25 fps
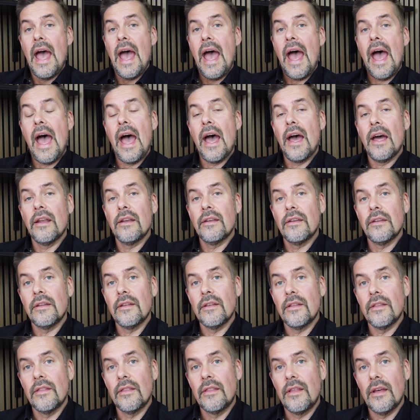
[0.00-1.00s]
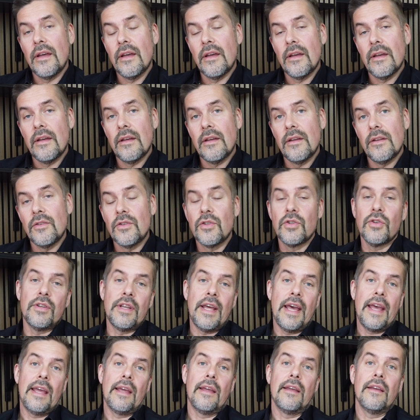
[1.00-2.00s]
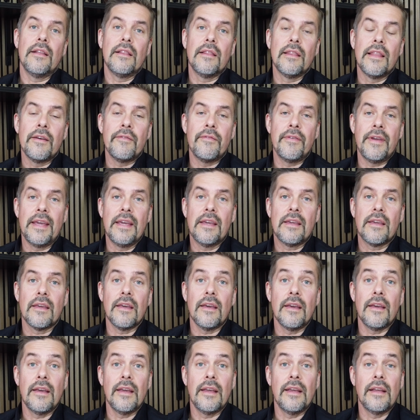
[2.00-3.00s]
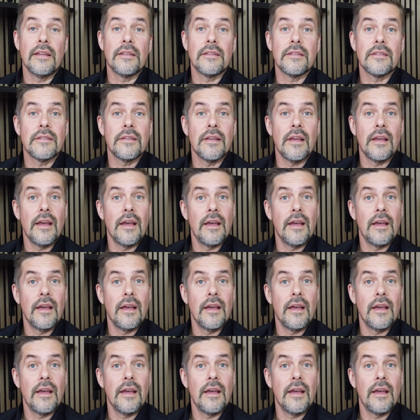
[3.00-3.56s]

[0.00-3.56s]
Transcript: and the Donnet Lévêque is,